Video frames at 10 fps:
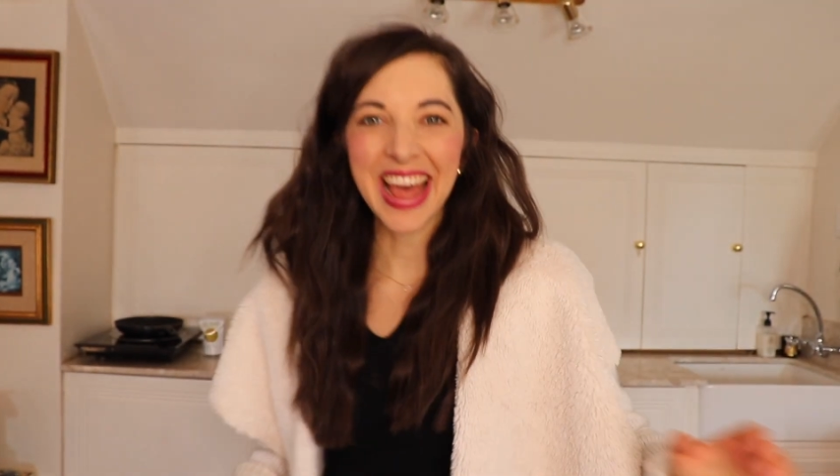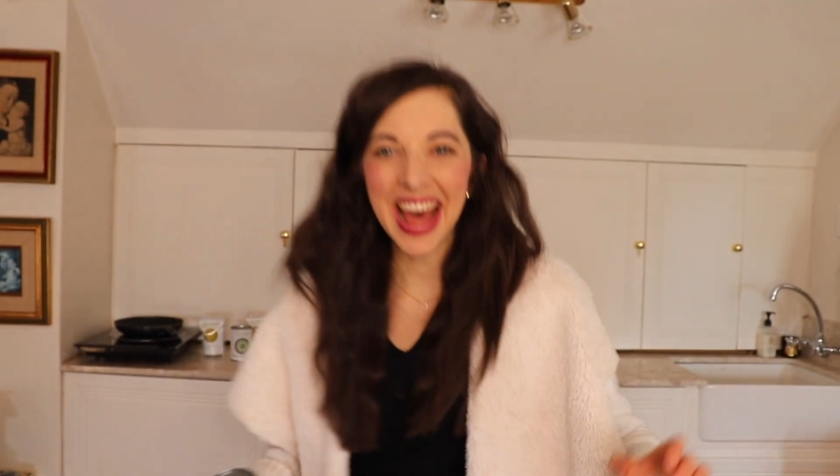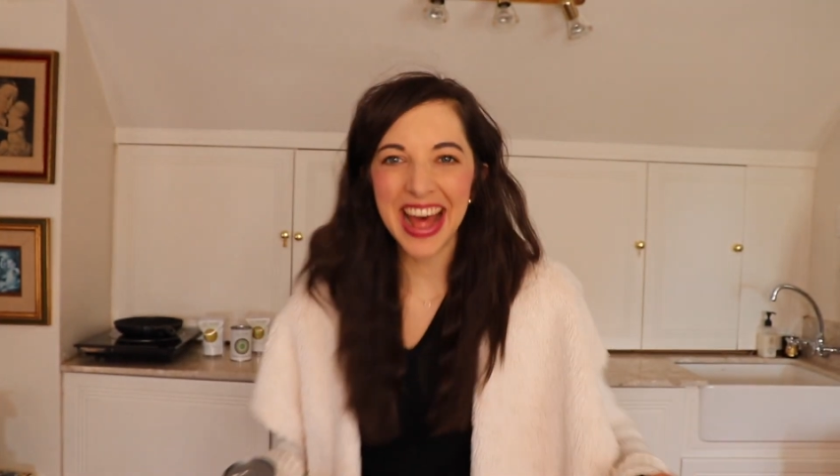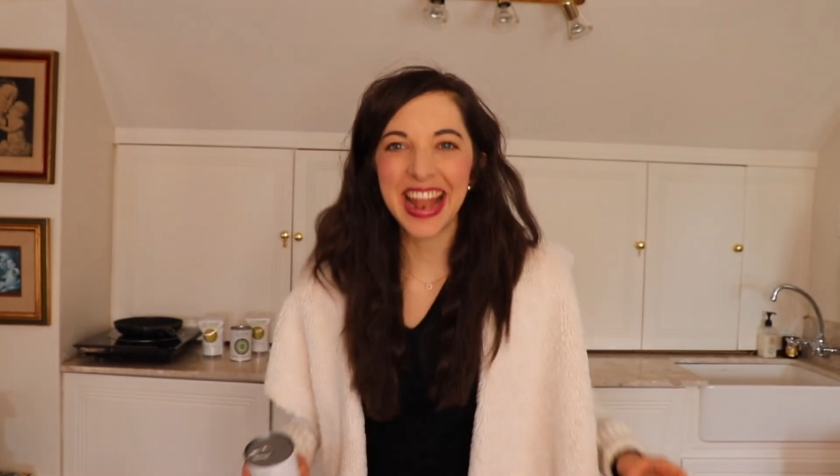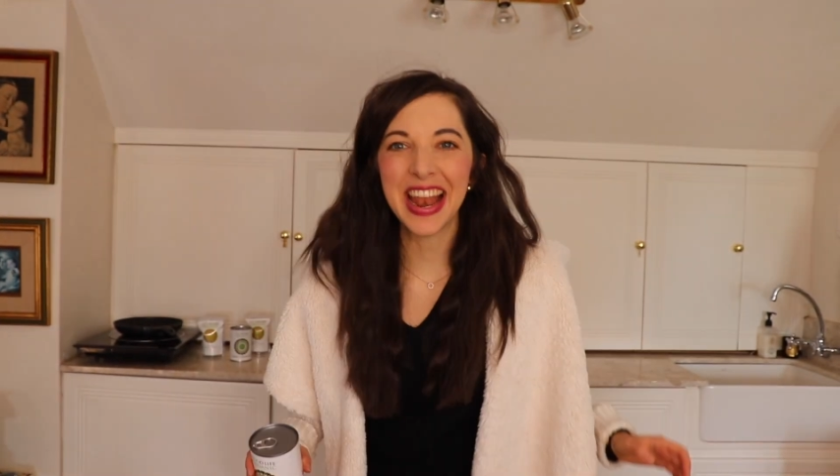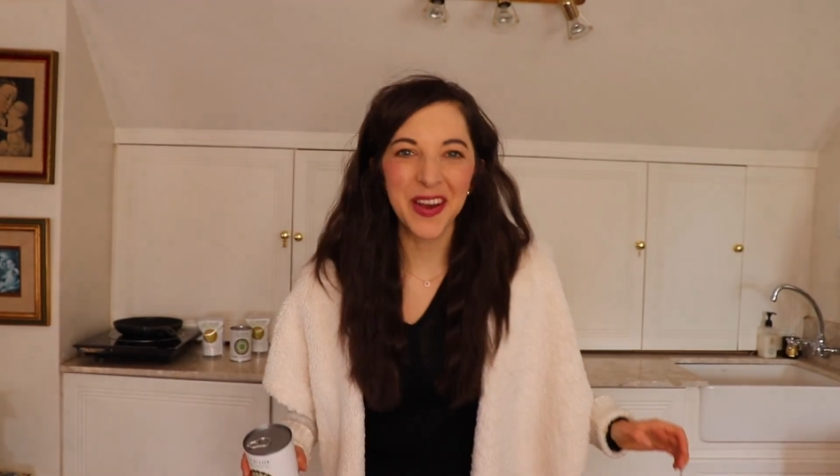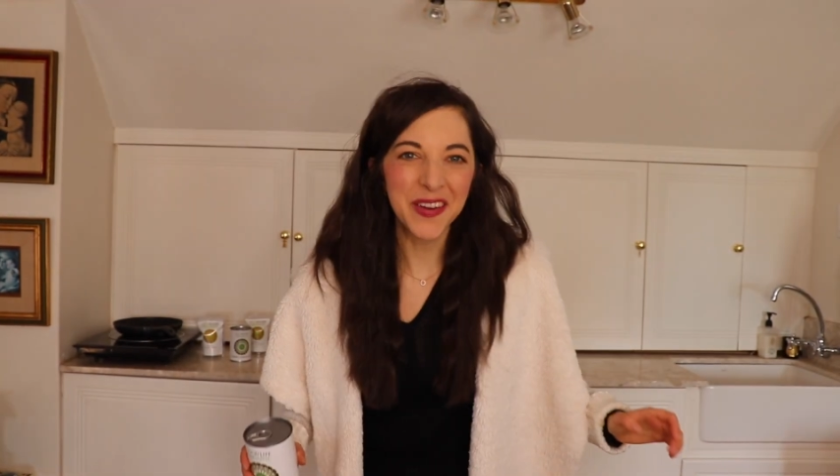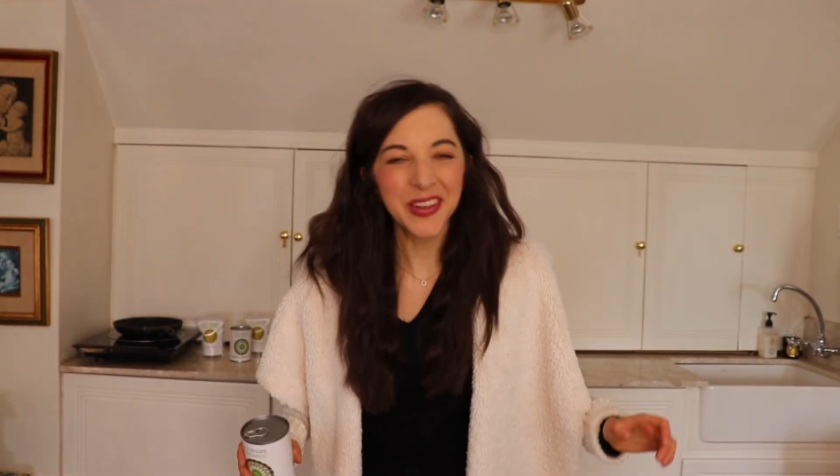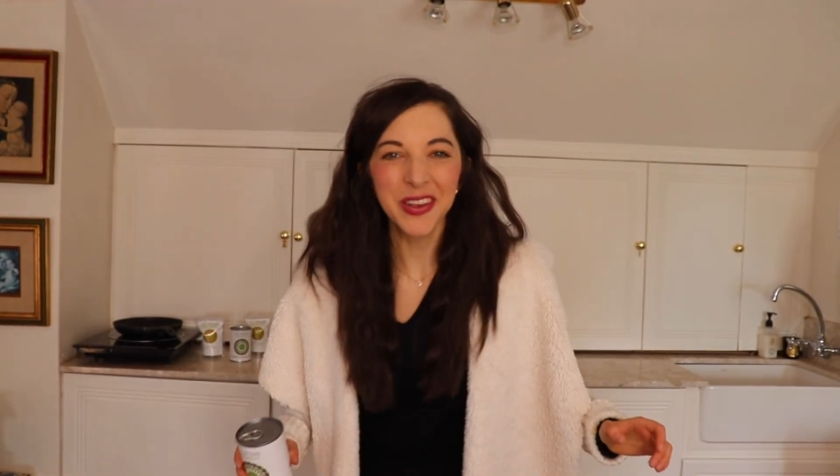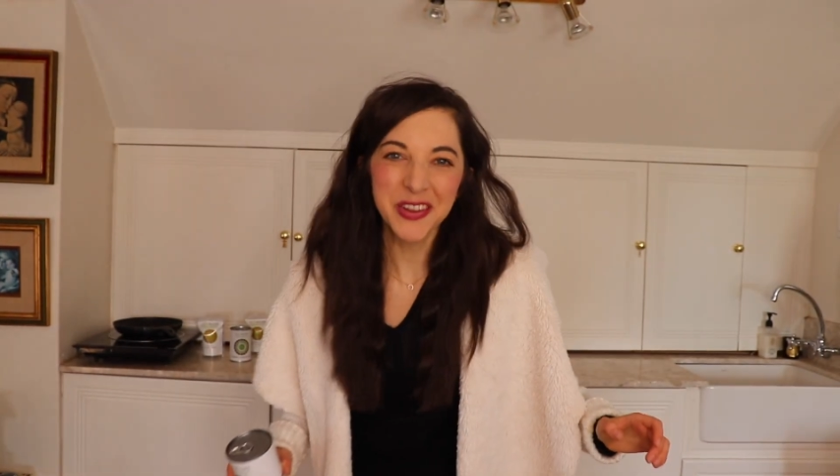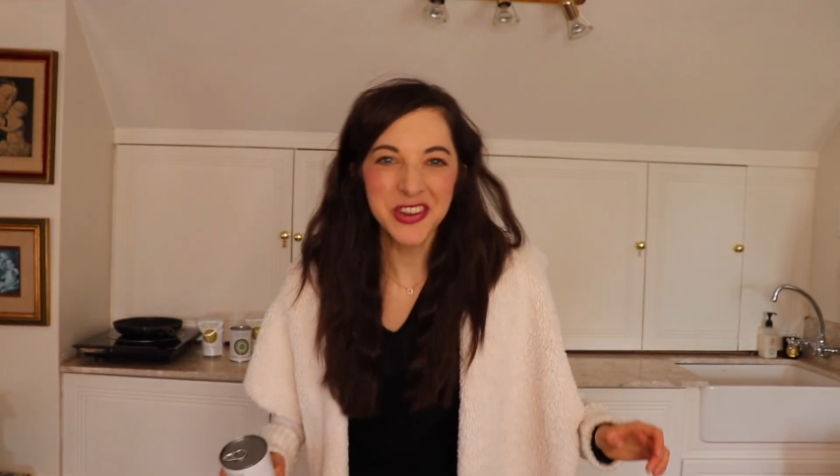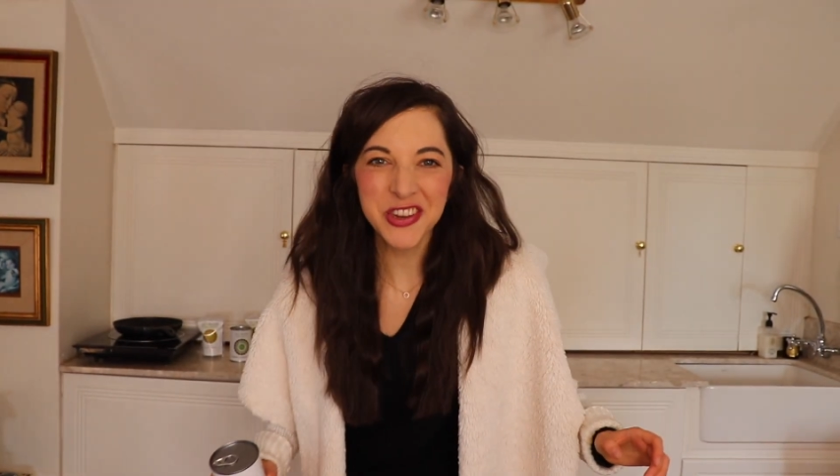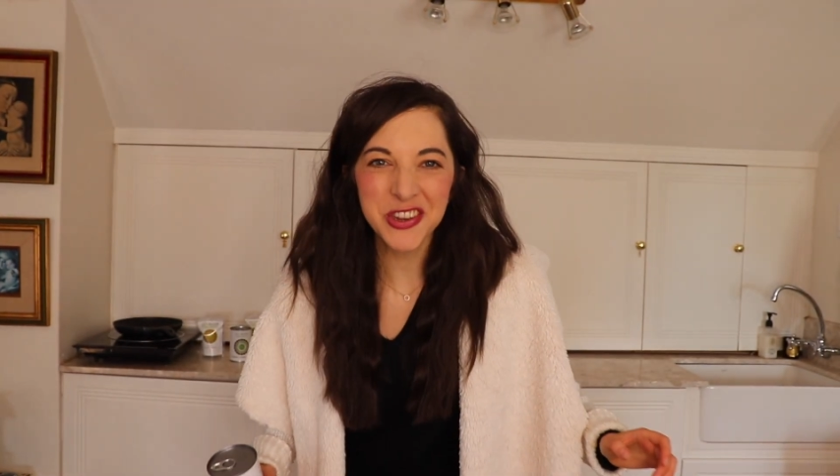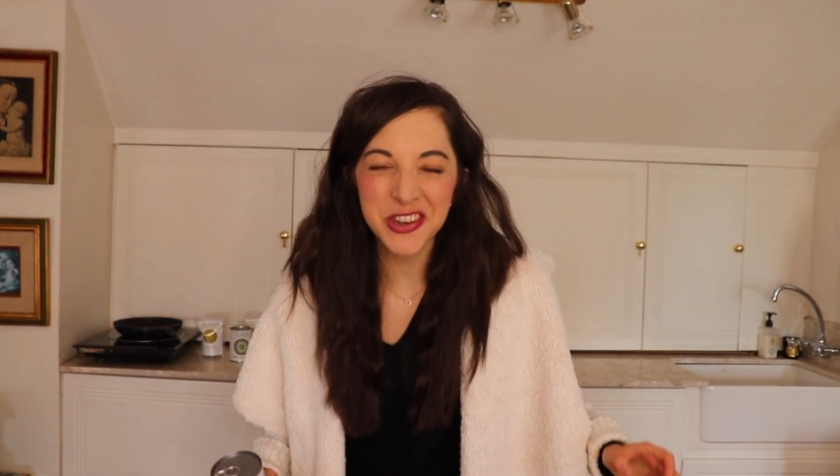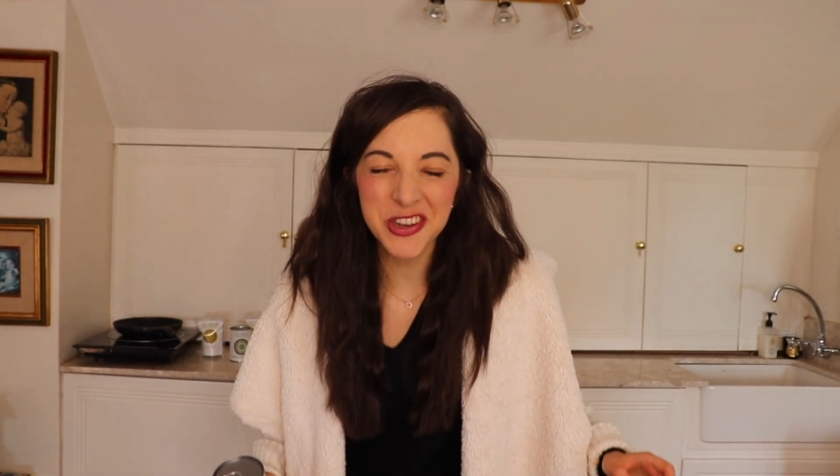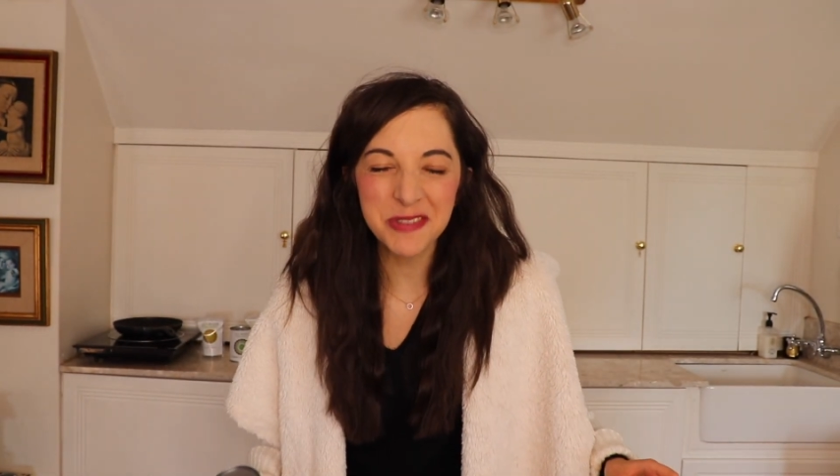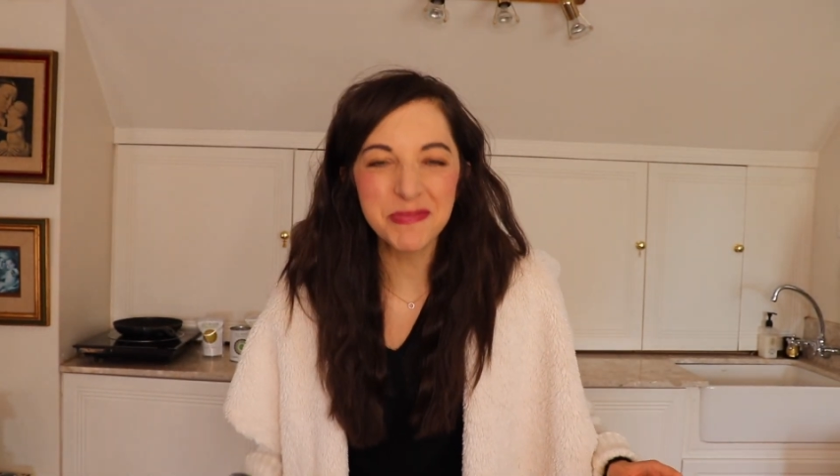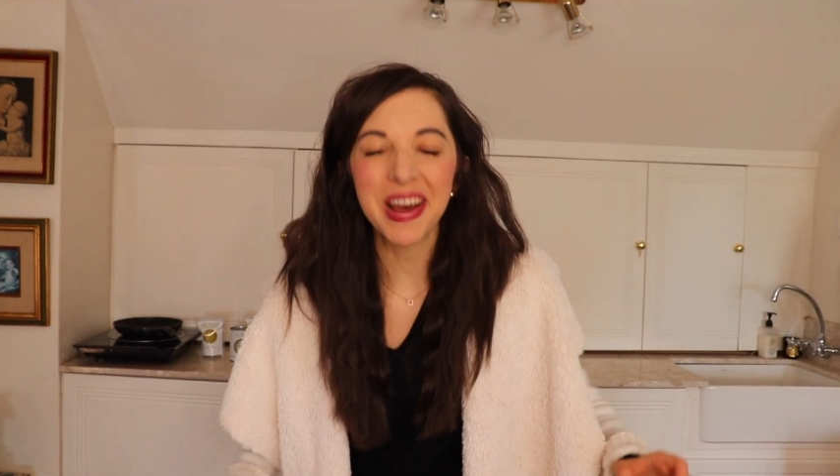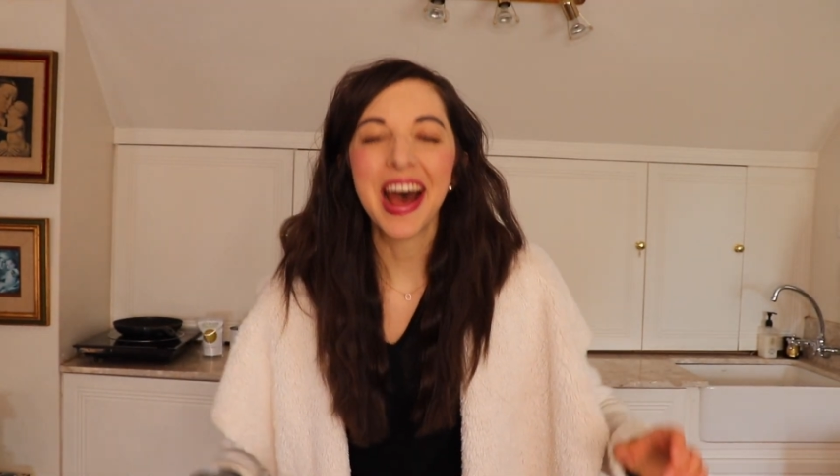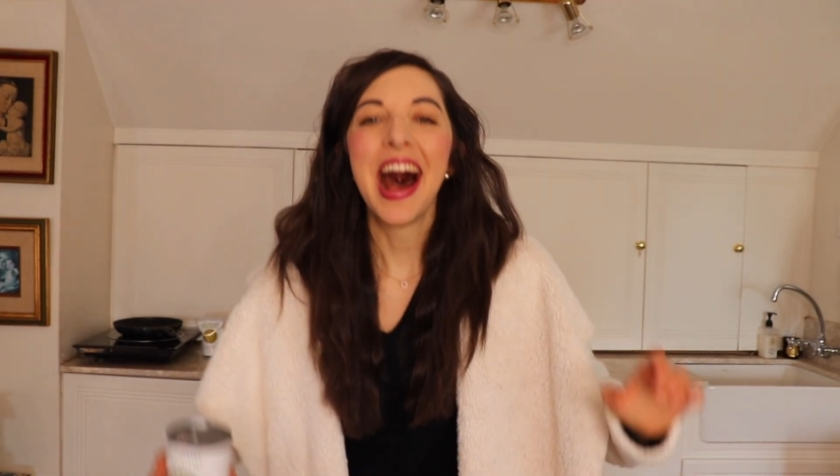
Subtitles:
Hello YouTube!